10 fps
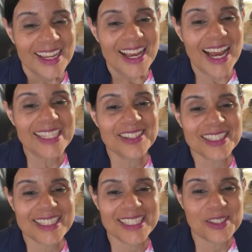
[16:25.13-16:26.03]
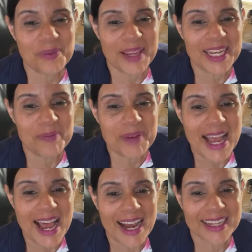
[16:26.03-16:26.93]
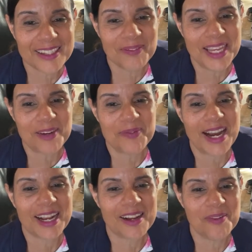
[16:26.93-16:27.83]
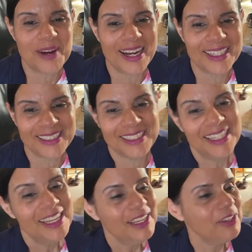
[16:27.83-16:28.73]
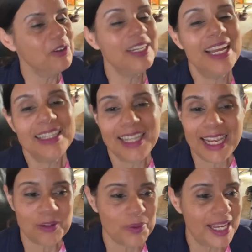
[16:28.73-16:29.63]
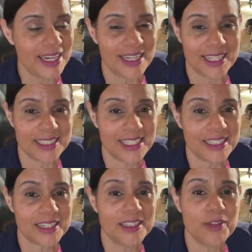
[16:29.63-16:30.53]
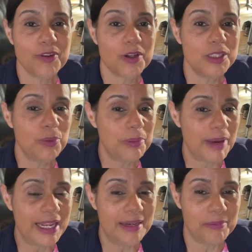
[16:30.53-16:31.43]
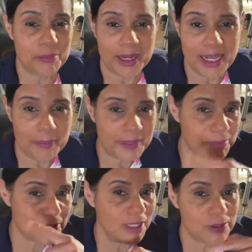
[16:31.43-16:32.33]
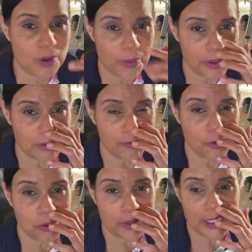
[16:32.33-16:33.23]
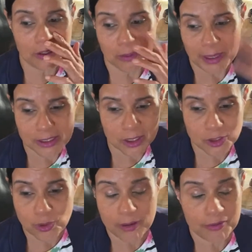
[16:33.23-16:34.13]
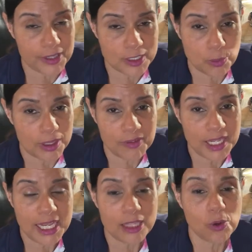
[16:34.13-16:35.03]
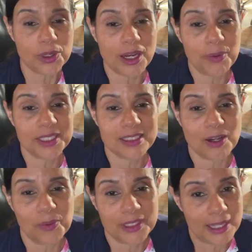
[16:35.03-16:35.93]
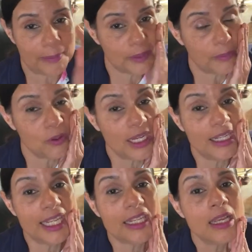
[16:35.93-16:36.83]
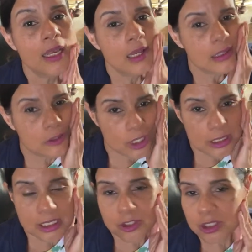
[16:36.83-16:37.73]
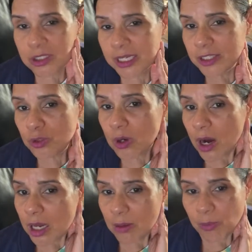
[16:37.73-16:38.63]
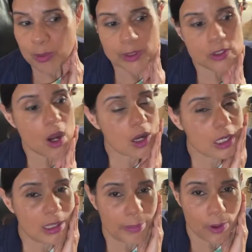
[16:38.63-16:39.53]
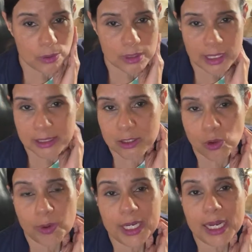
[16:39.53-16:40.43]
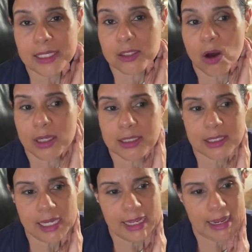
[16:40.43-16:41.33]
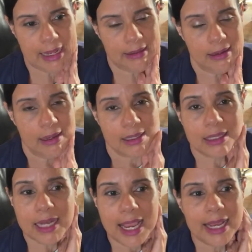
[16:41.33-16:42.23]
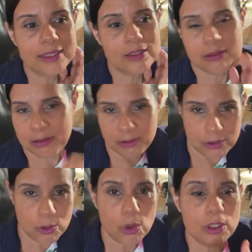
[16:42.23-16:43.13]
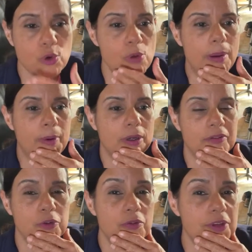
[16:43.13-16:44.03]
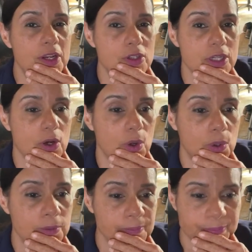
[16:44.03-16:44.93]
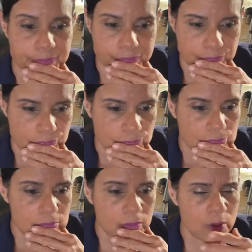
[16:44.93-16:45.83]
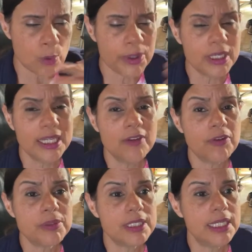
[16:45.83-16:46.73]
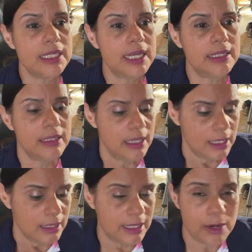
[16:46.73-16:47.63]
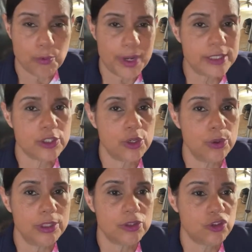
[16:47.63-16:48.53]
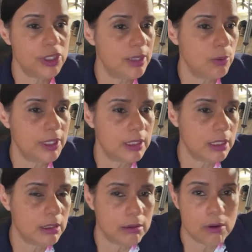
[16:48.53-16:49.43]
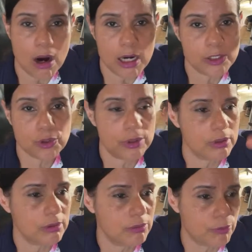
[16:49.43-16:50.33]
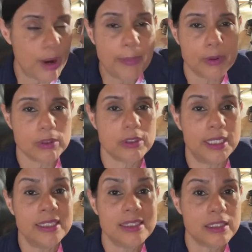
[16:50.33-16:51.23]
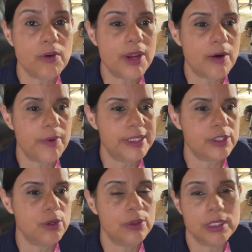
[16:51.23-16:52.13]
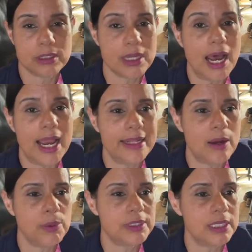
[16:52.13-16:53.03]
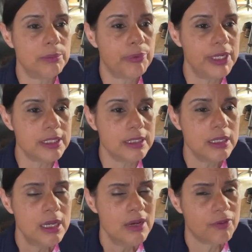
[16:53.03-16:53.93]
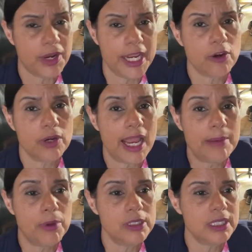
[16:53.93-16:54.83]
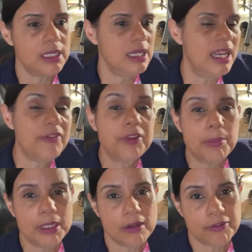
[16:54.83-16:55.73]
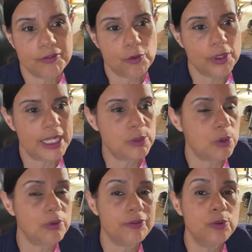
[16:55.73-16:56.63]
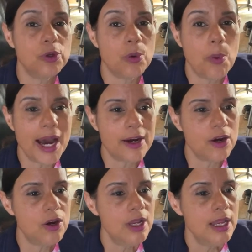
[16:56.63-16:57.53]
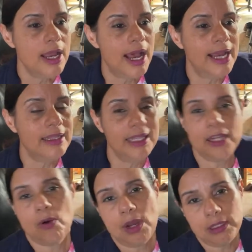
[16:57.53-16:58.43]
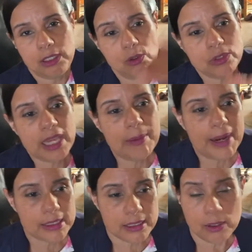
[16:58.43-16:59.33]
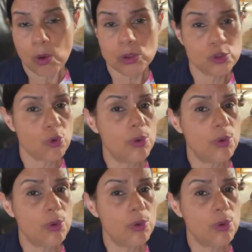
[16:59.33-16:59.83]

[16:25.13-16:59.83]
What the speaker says: Hi, Justice, you made it back. You made it back. Come on. You're not late. We had a lot of technical difficulty with my laptop, so that's why we're on the phone right now. My son's trying to fix whatever the hell going on with the sound with the laptop. You're not late. Justice, just to get you caught up, we were talking about the story that I saw on CNN that I had told the group about a few videos ago, where the lady from CNN, they rescued, she and one of the guards or the rebels in Syria rescued this guy that was in prison for 8 or 9 months, and they left him in there for 4 days without food or water. And later on, the news came back, said the whole story